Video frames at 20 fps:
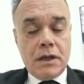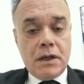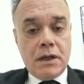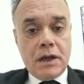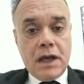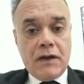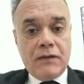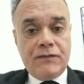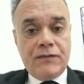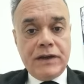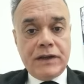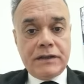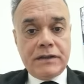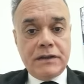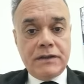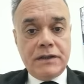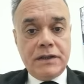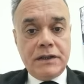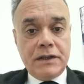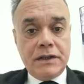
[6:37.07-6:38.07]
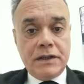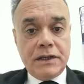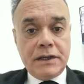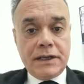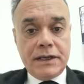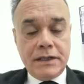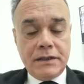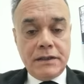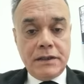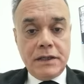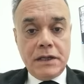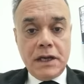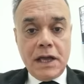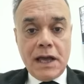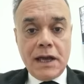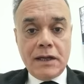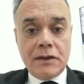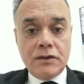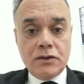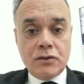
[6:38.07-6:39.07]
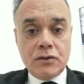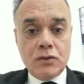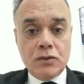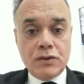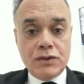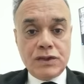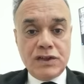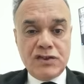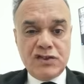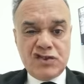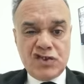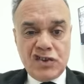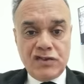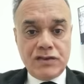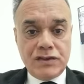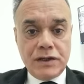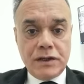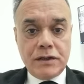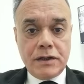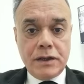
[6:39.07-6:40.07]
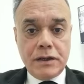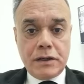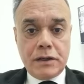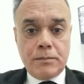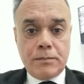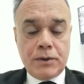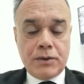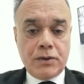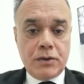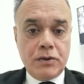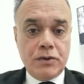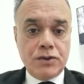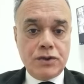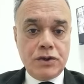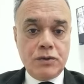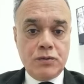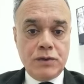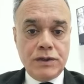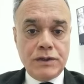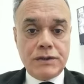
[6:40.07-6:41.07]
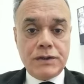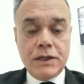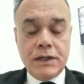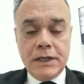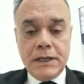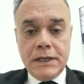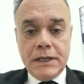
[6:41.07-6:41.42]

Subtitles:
affect the kidney and cause intrinsic renal pathology with